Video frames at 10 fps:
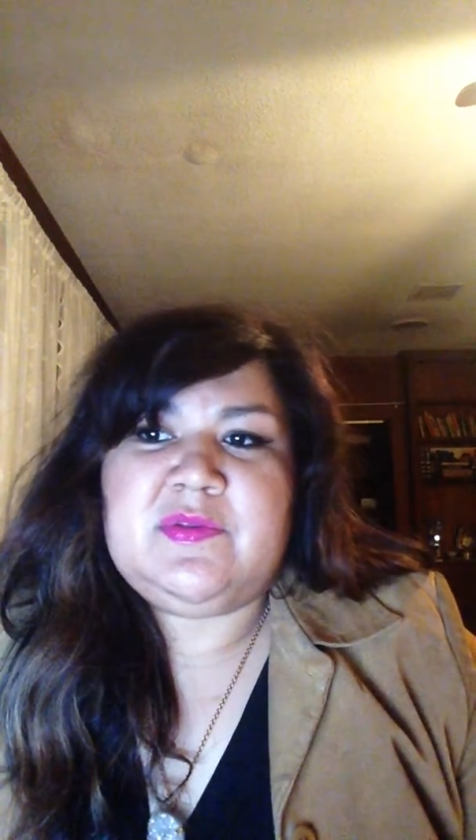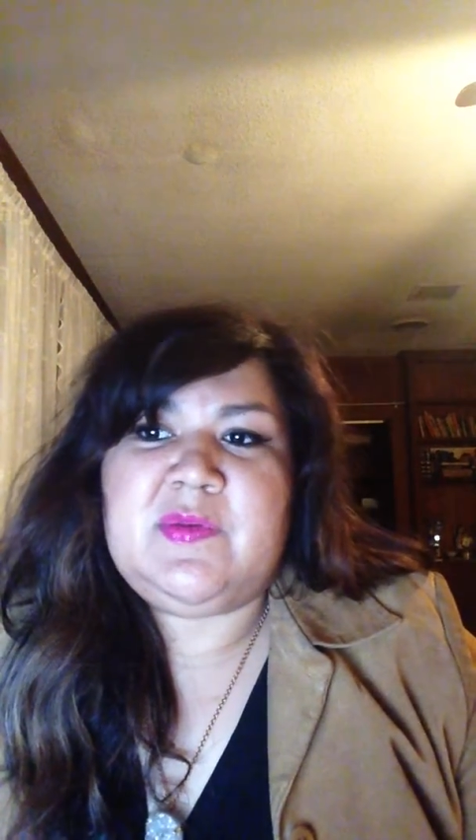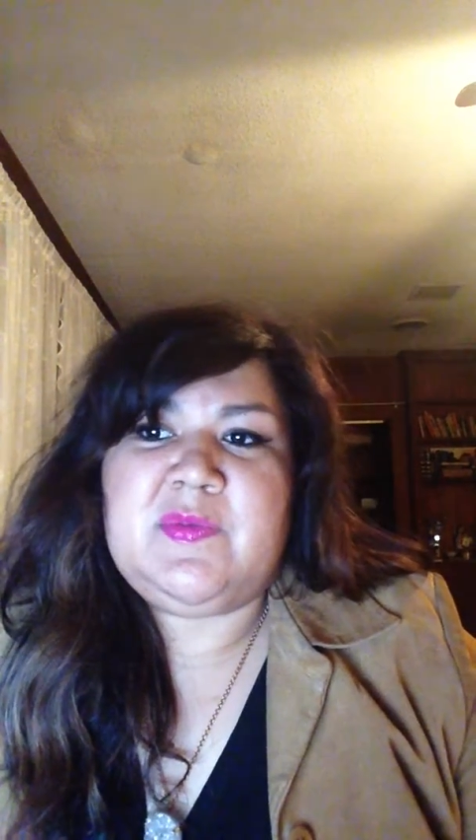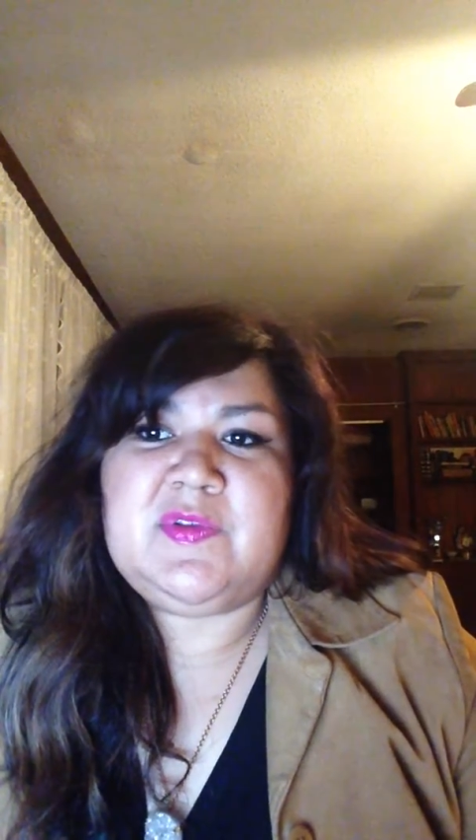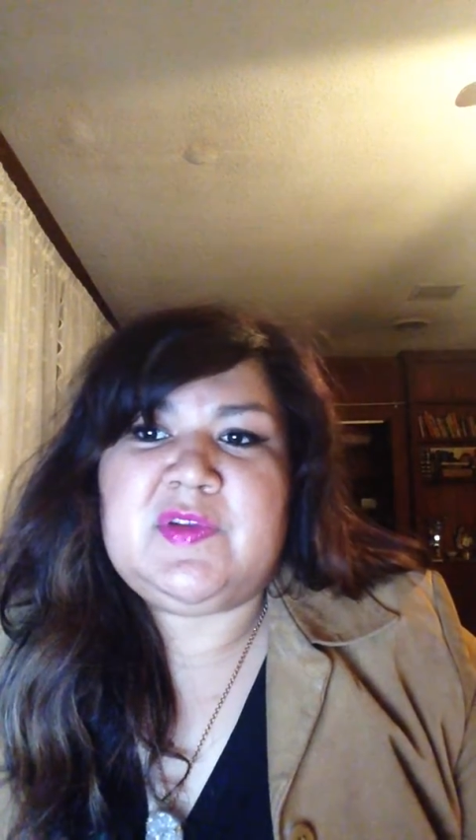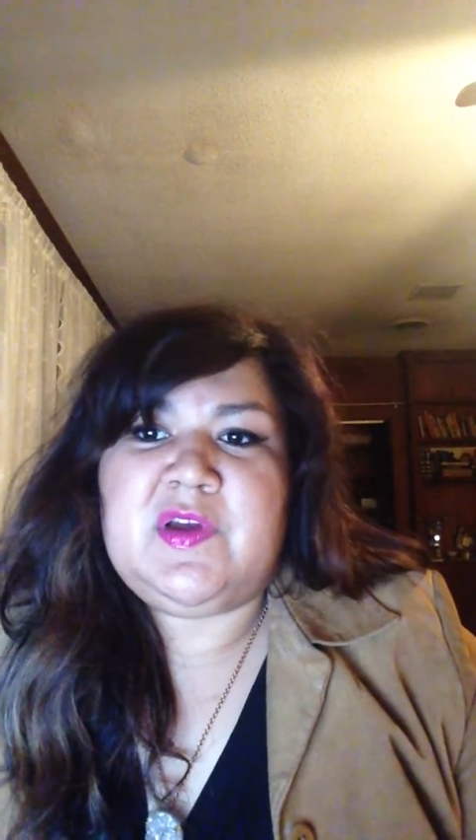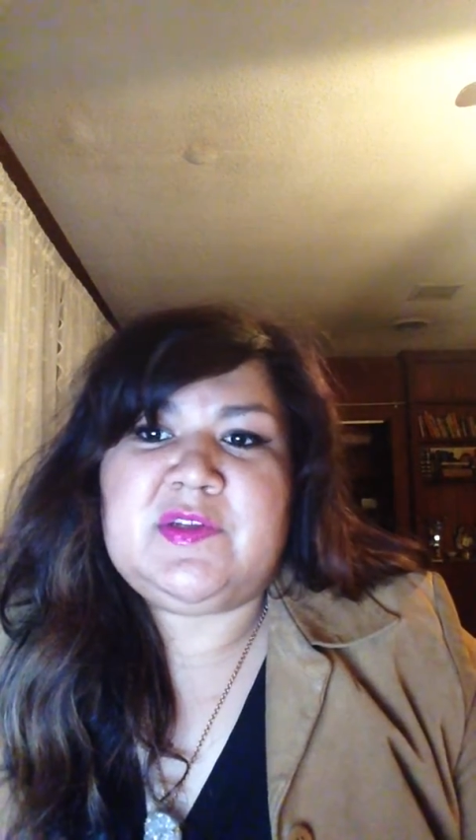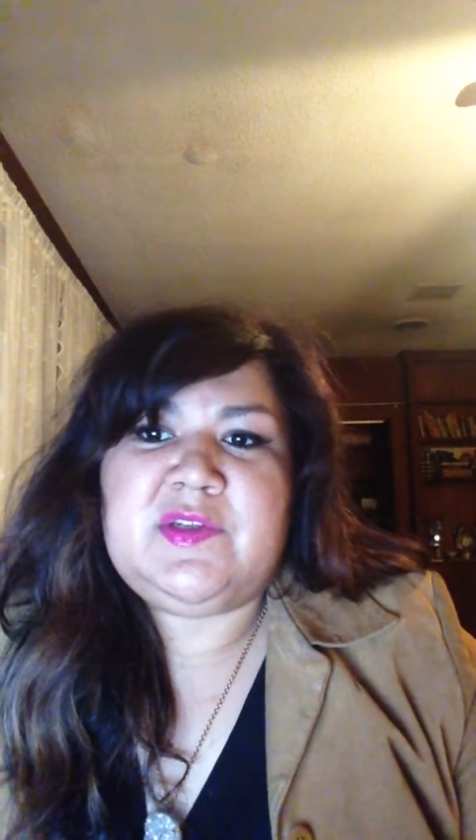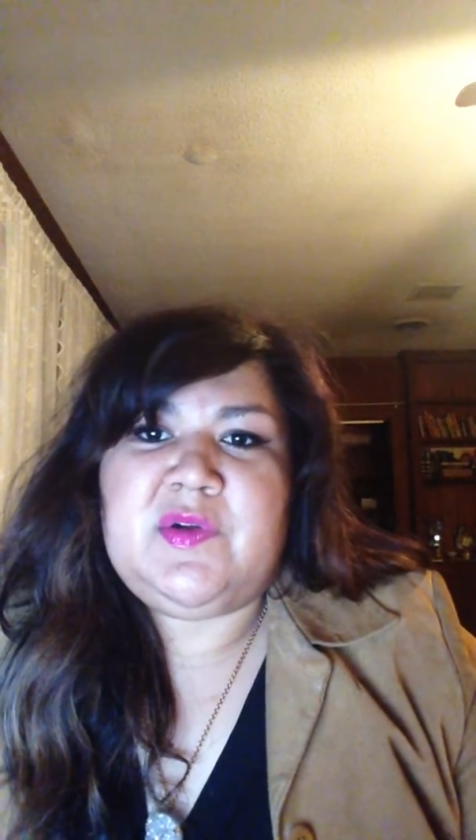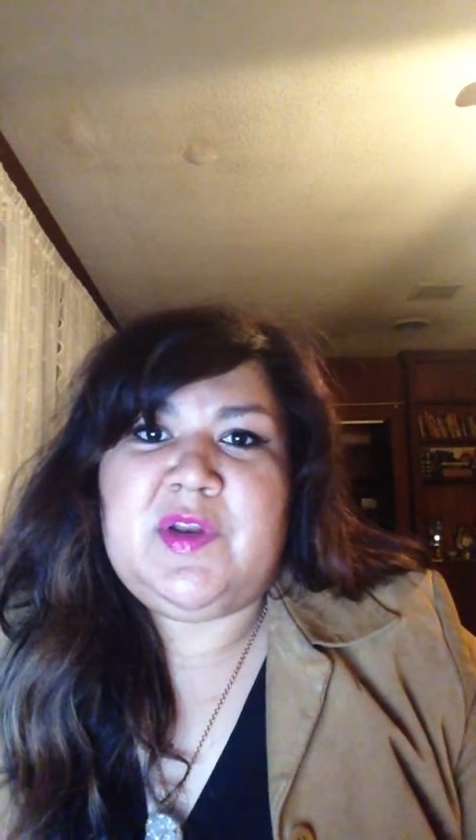Some of the
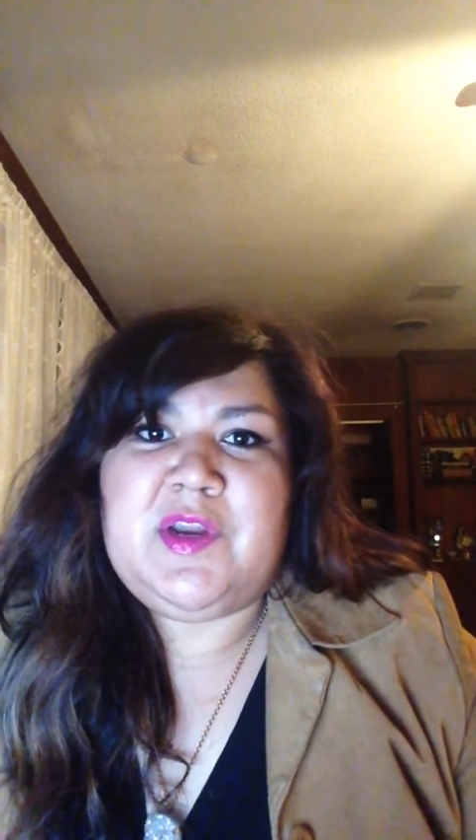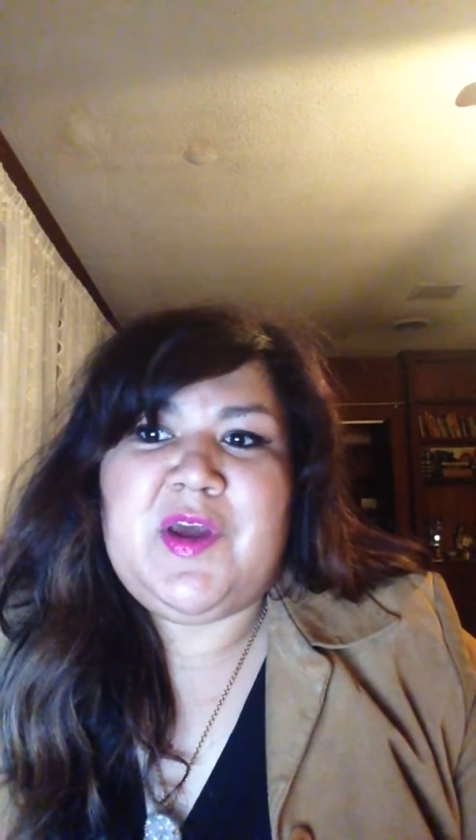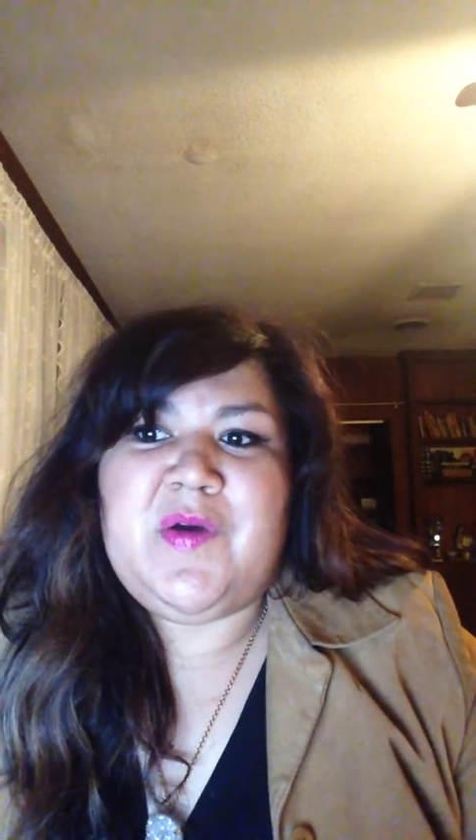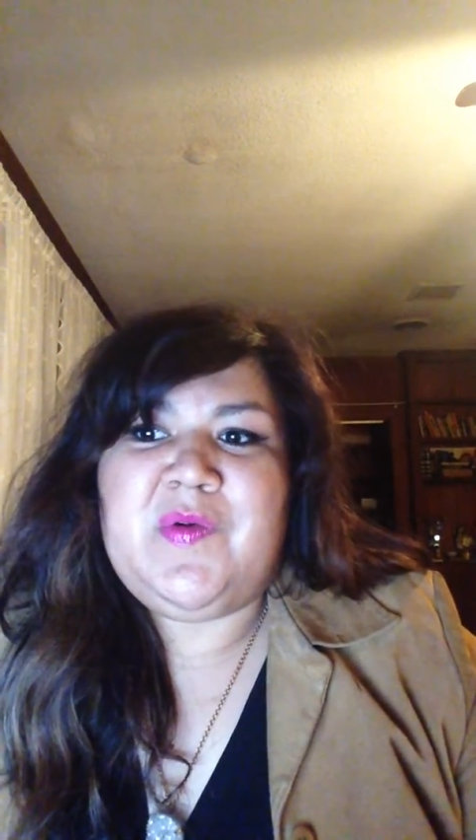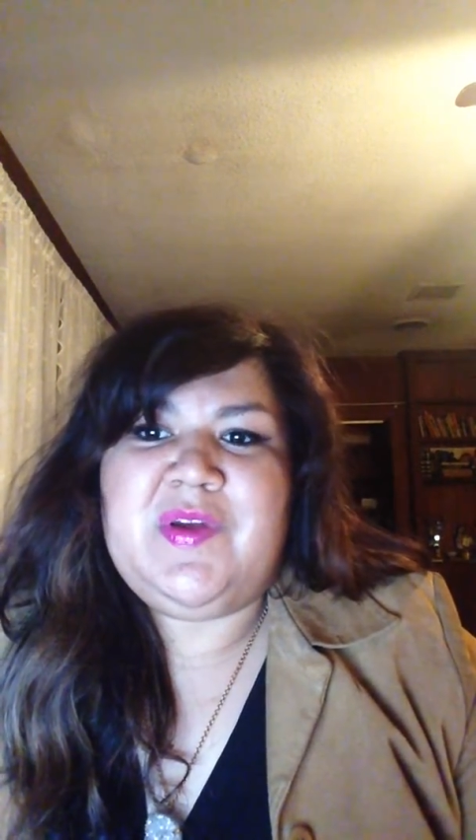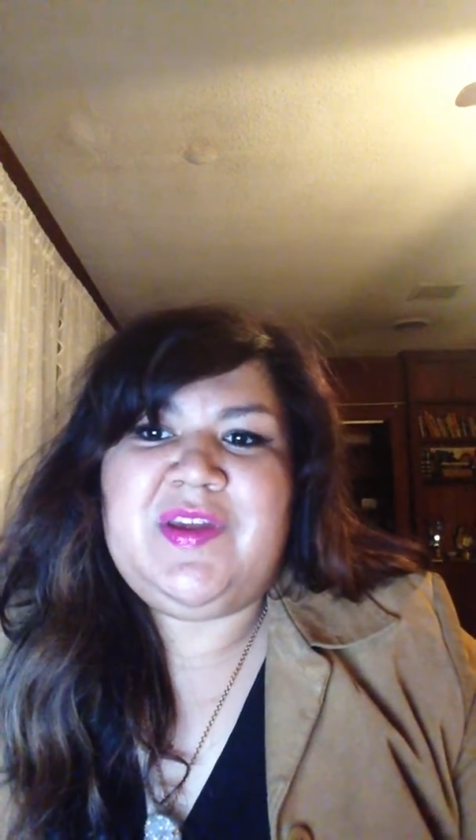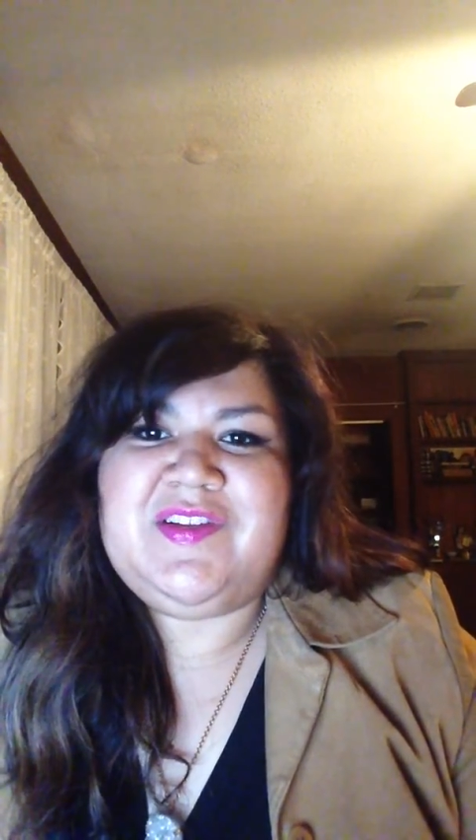songs you already know,